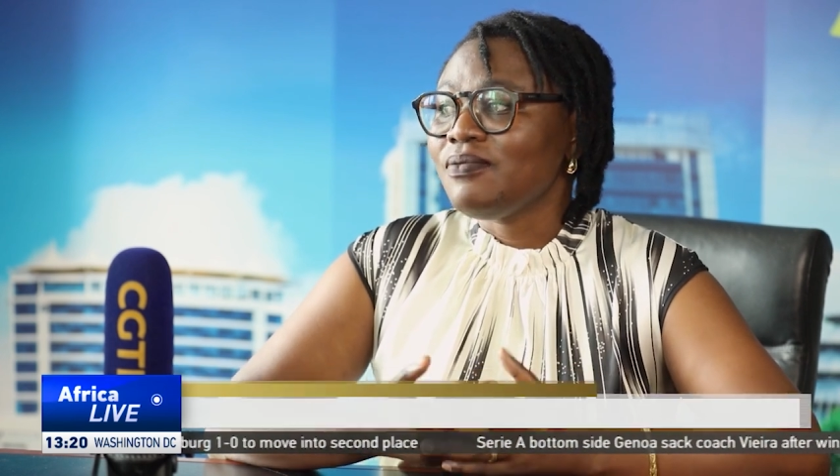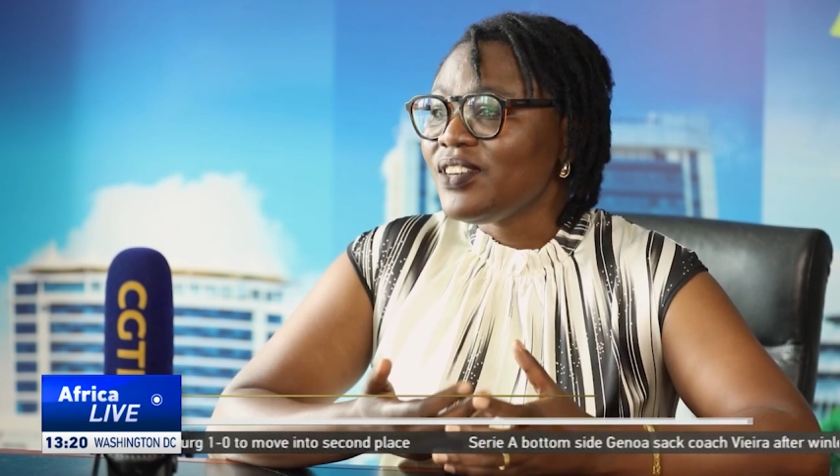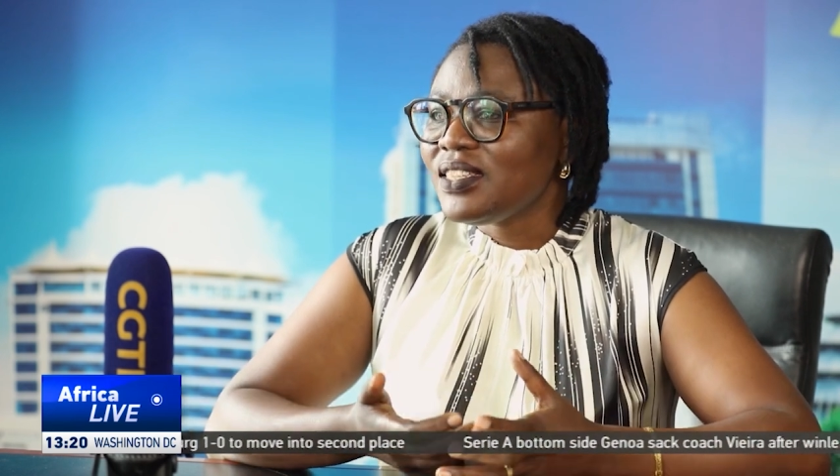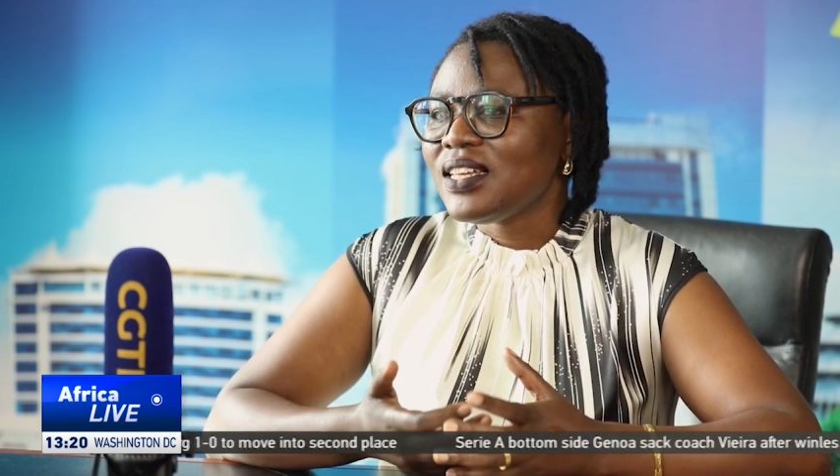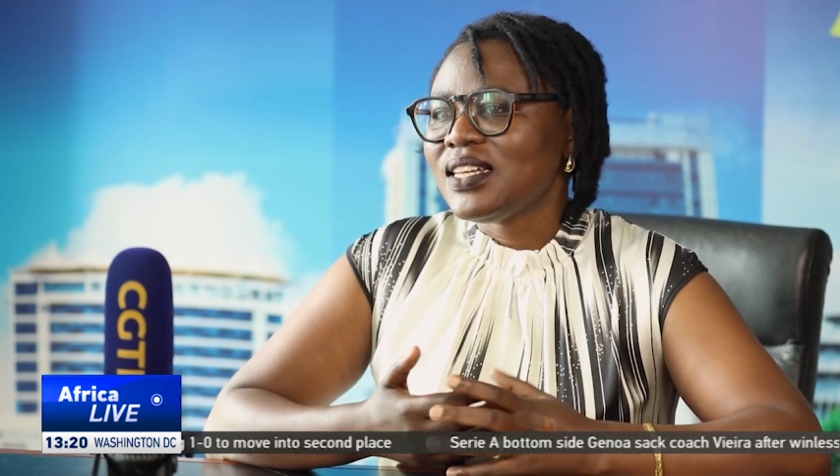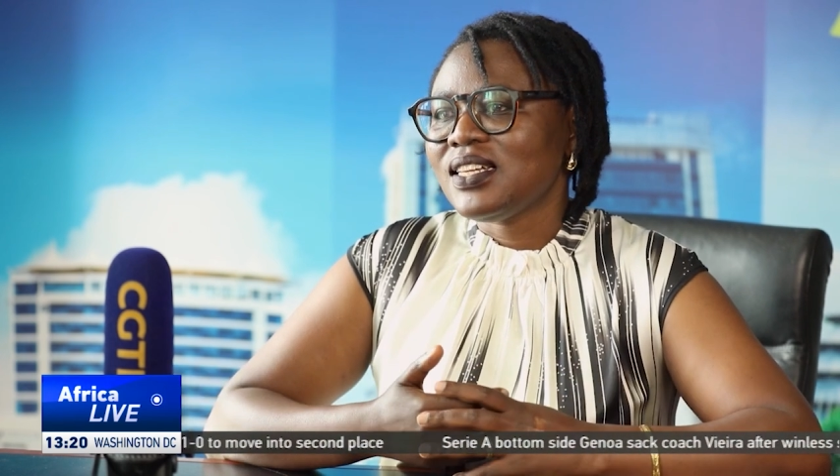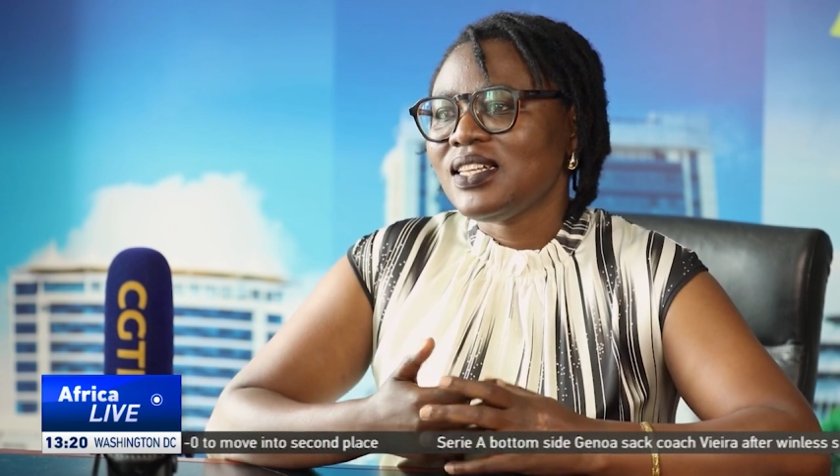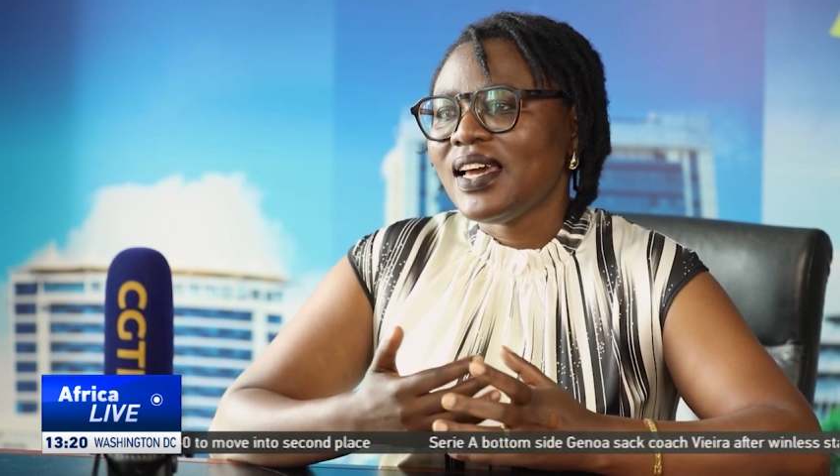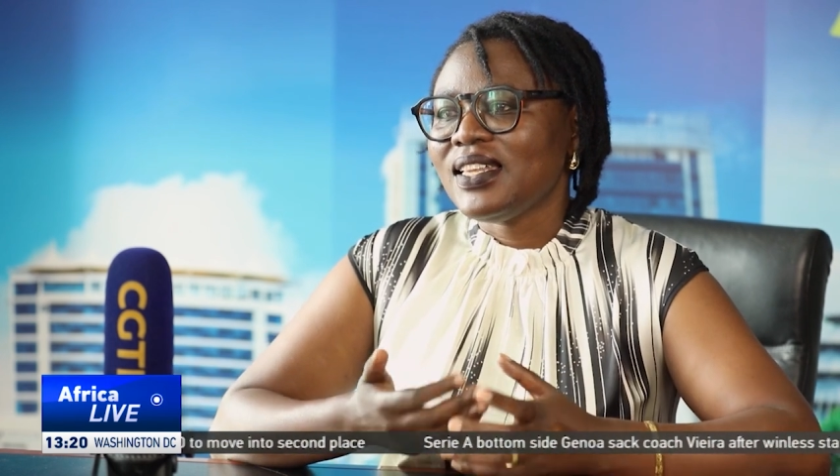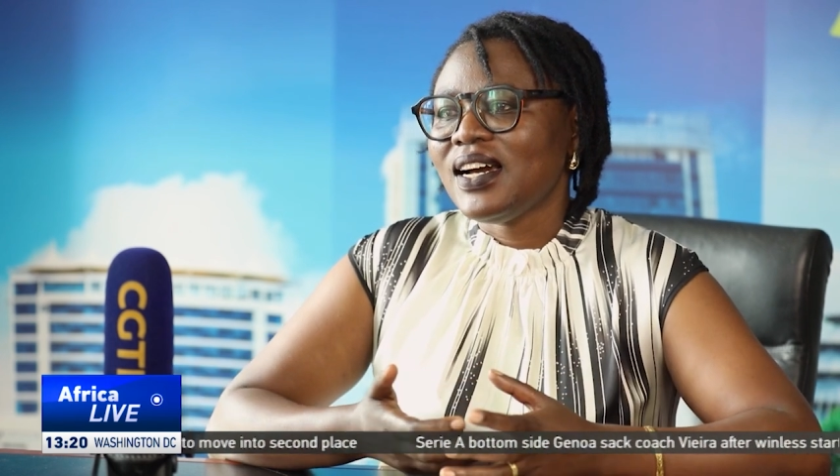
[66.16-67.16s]
investors,
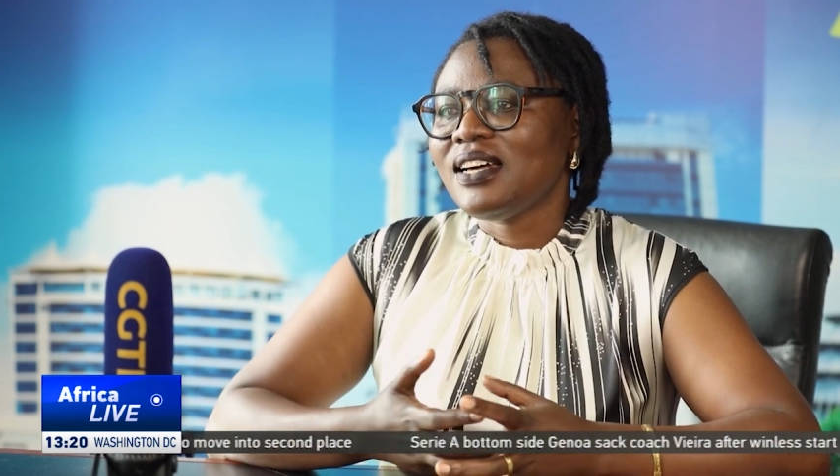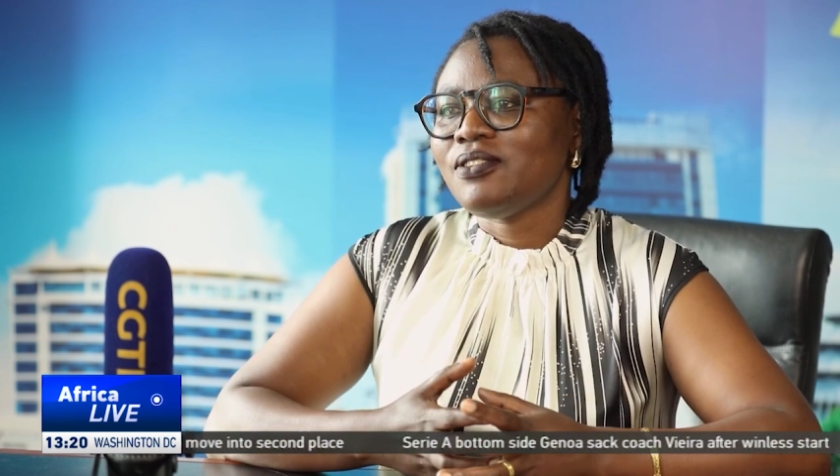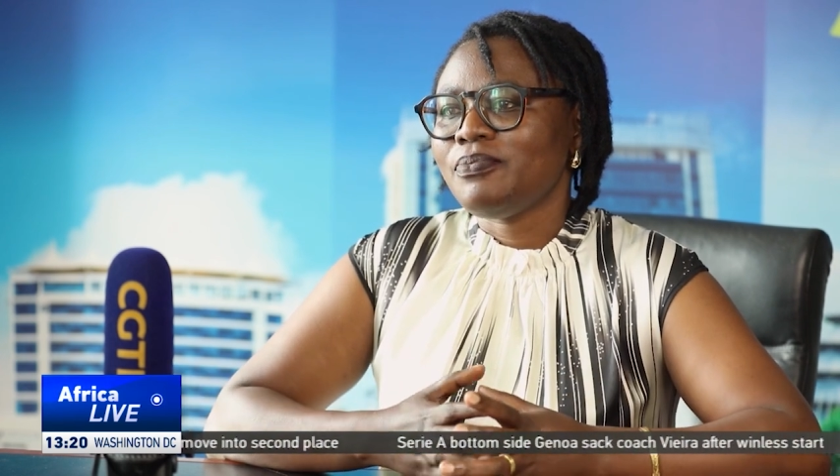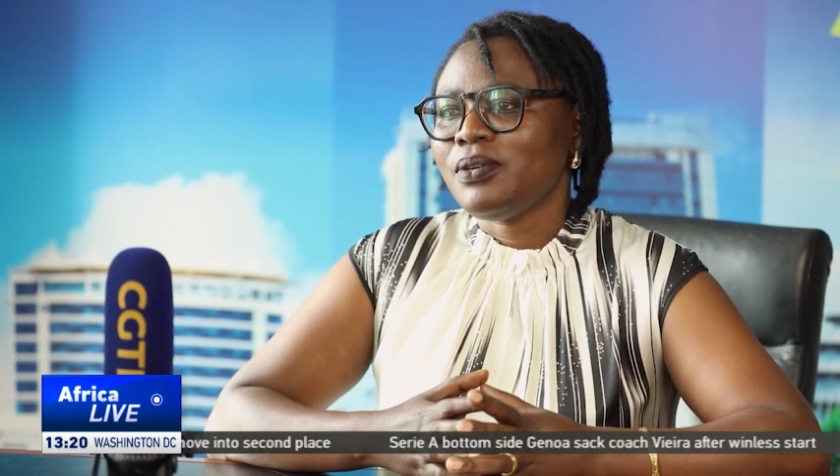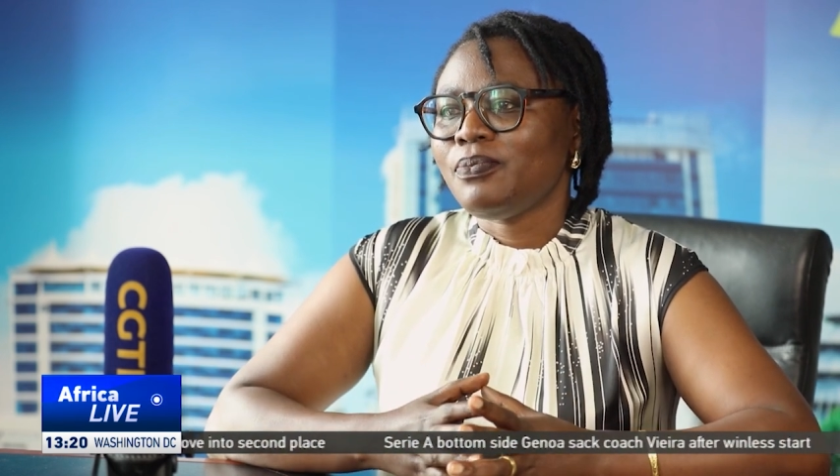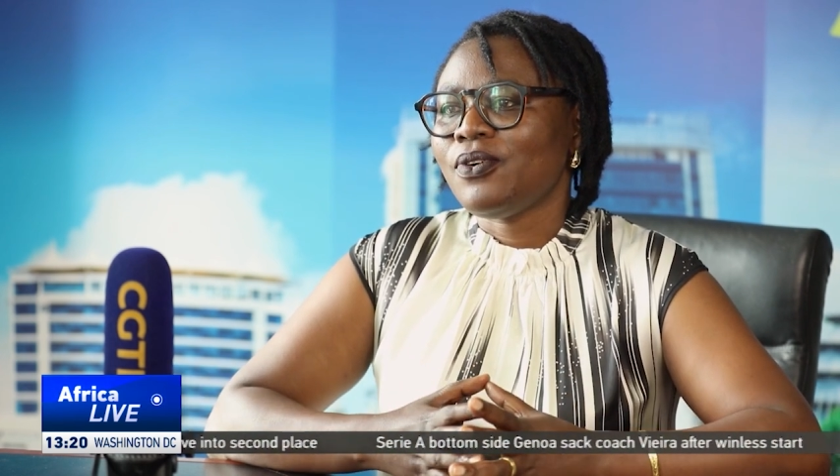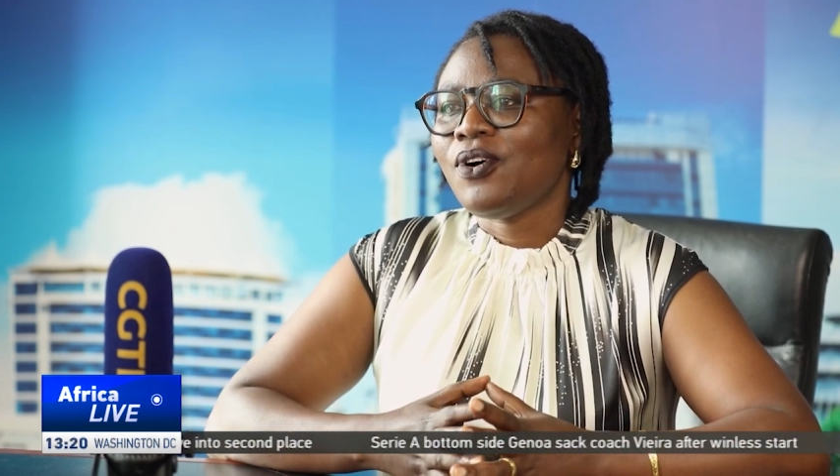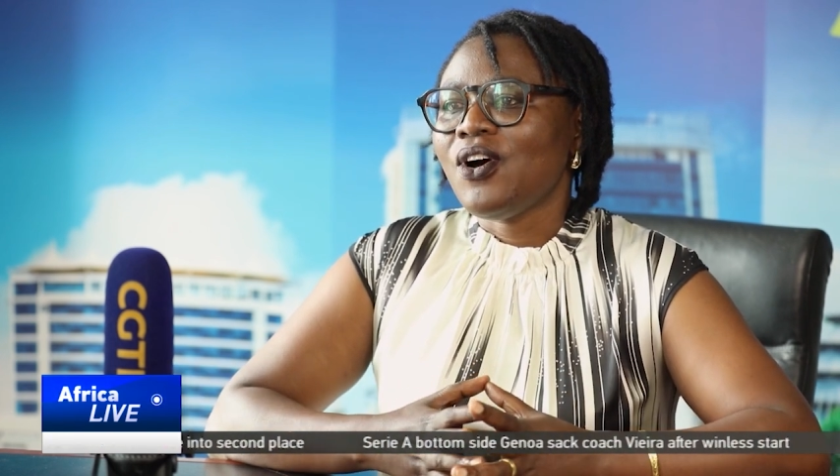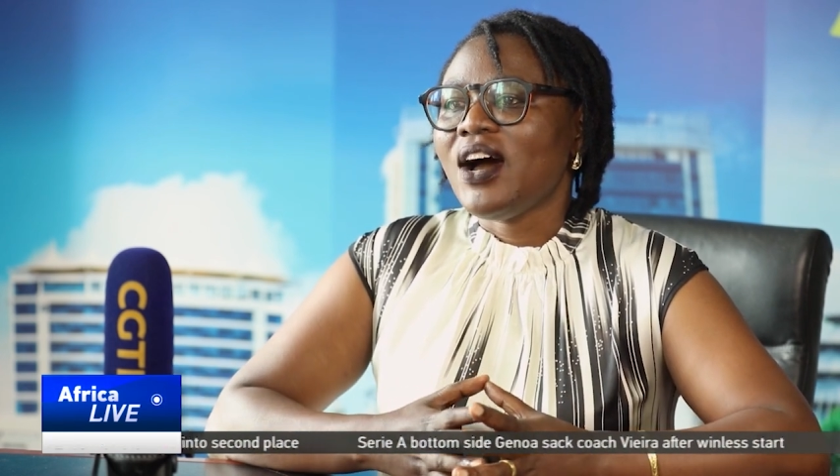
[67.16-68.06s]
and any other people